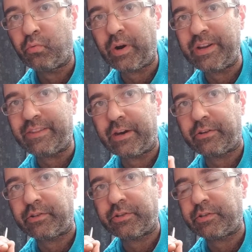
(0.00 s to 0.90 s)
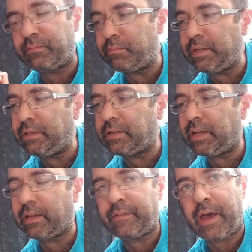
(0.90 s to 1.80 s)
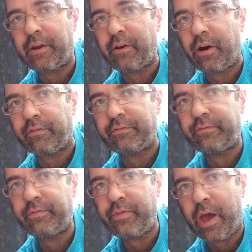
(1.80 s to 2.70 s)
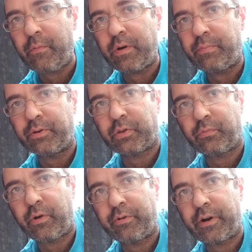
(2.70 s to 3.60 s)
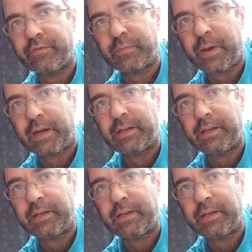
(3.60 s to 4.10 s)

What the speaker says: right there, just me taking that off, that would have put the rotor out of spec.